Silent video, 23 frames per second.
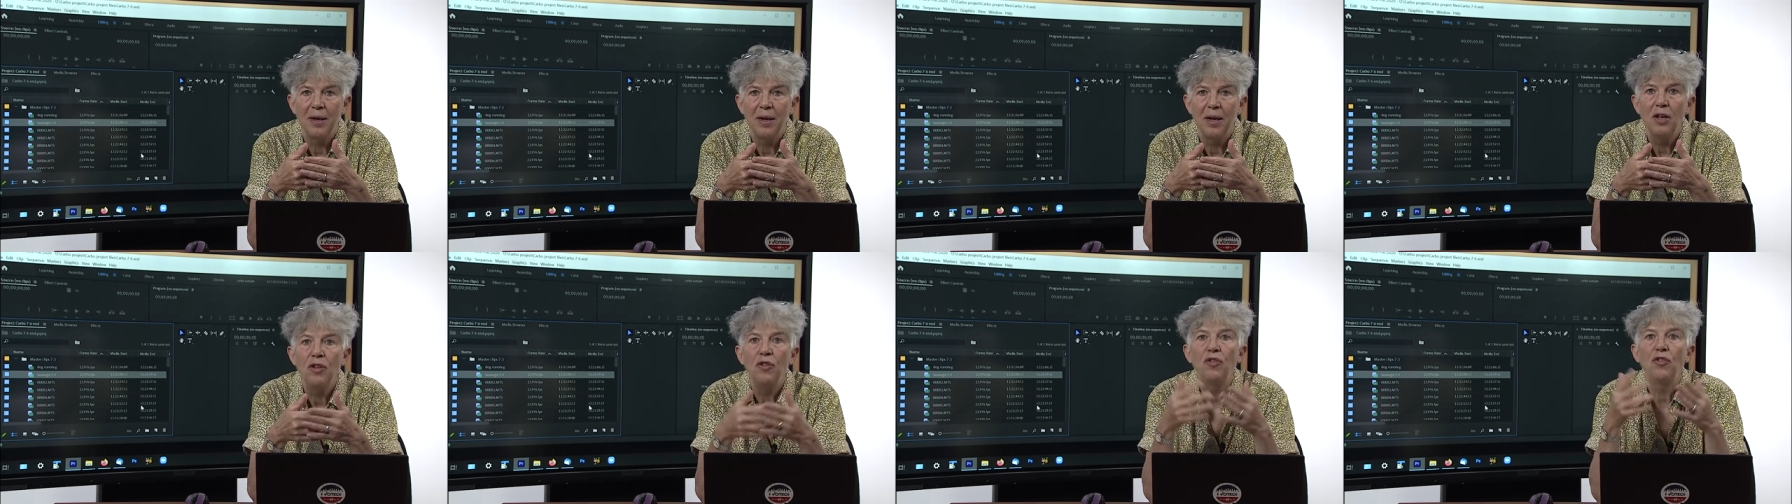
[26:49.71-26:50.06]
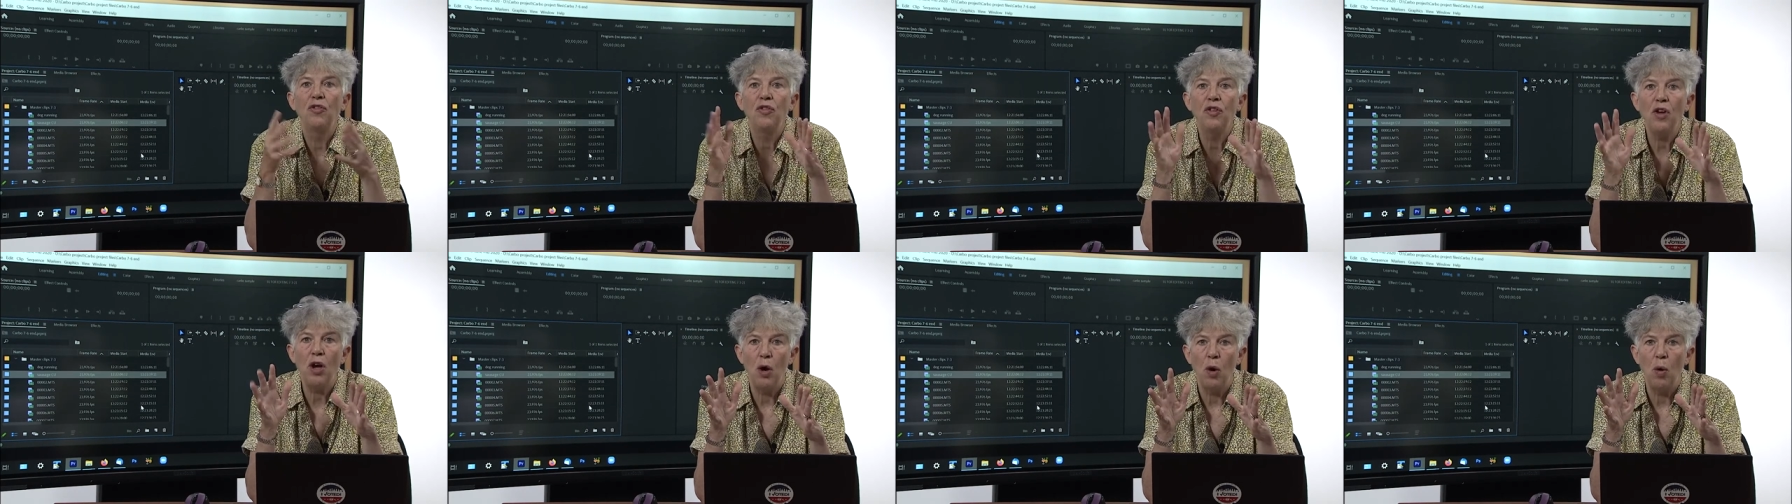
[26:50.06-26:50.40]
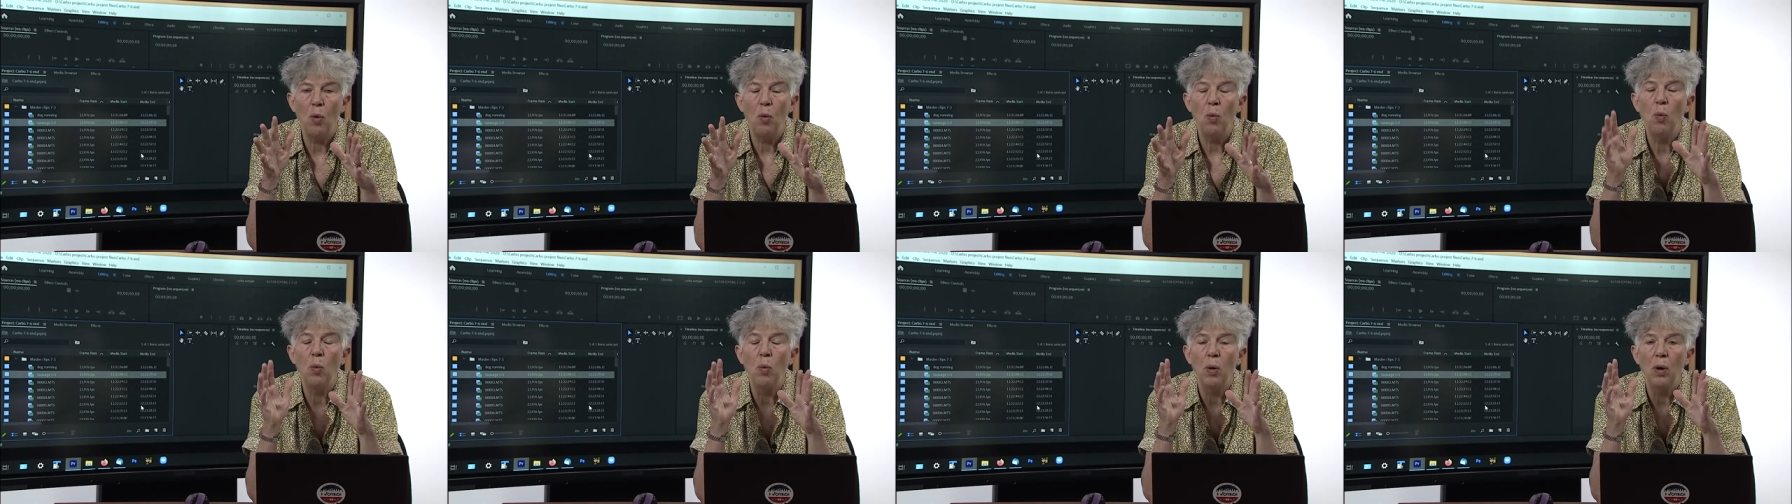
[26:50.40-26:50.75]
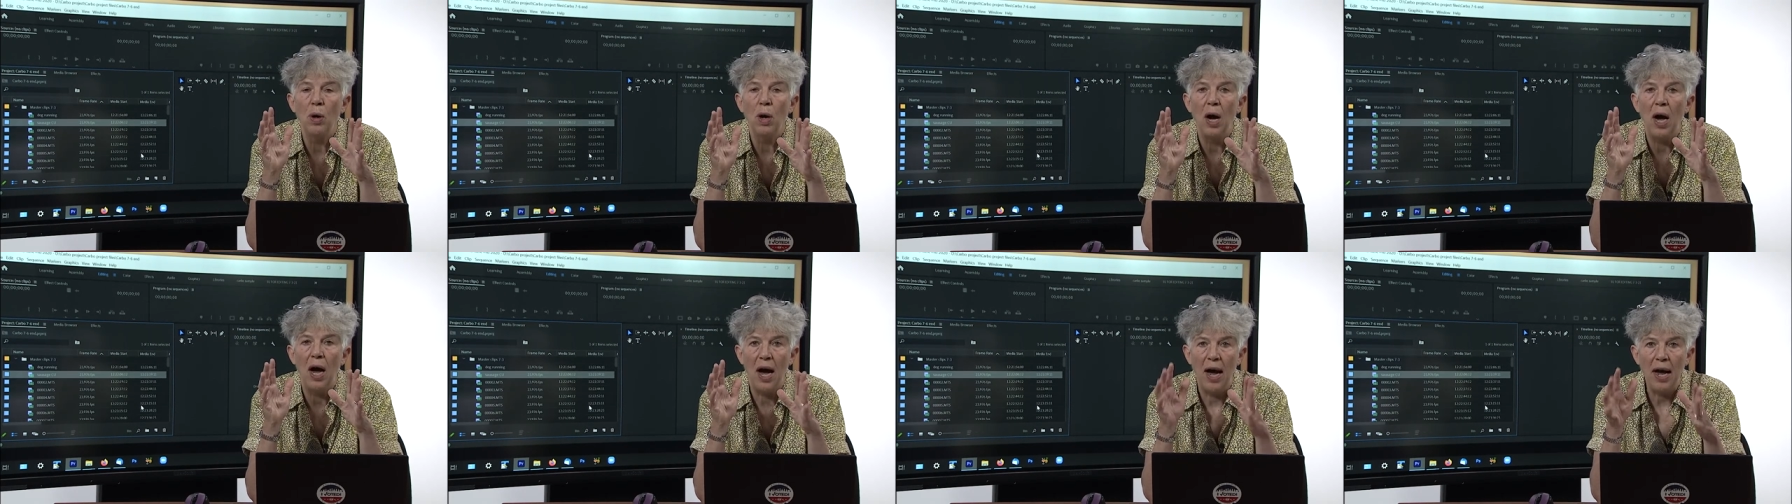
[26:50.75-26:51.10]
So
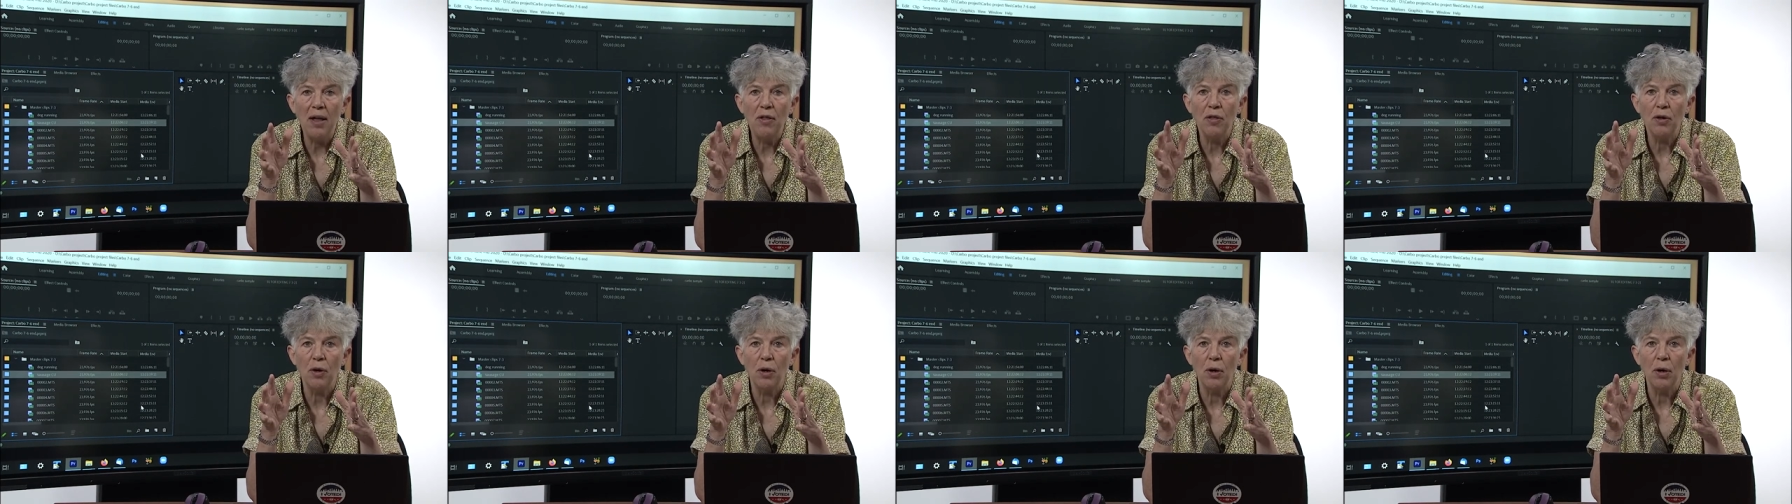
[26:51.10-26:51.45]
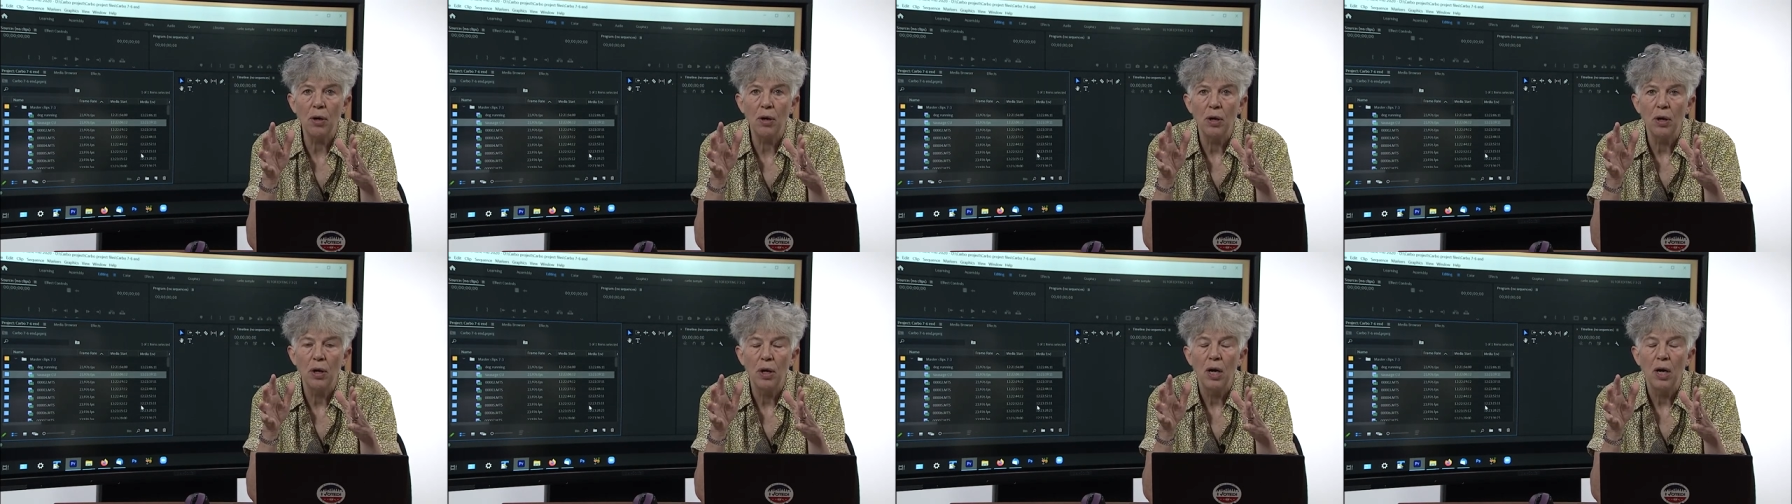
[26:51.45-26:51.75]
either